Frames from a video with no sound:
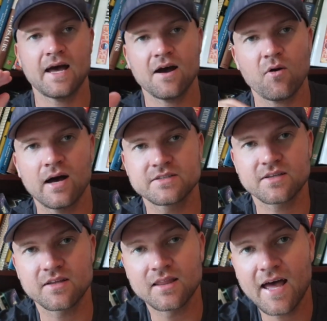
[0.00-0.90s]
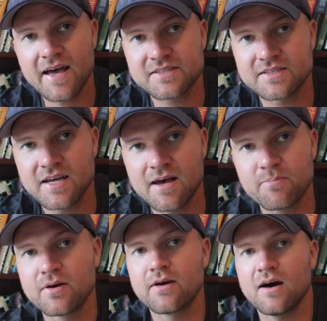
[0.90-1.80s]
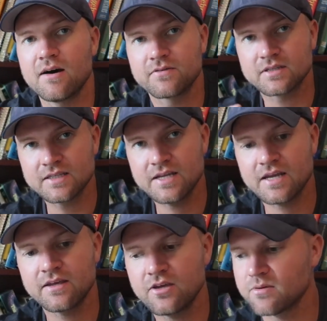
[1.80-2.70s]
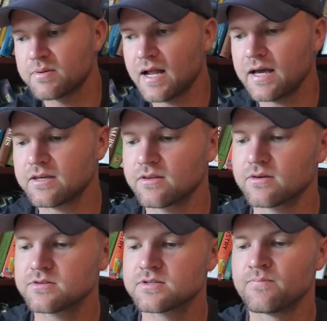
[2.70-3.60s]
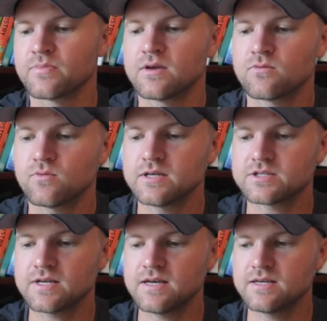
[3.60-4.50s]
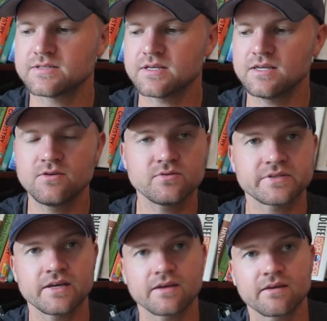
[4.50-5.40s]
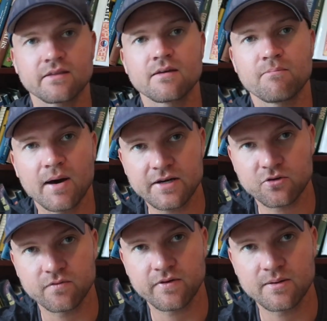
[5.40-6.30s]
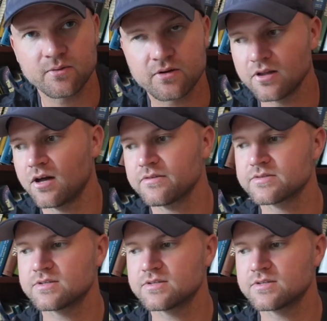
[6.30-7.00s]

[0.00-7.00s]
Now onto the last step of cleaning your binoculars, which is using the microfiber cloth.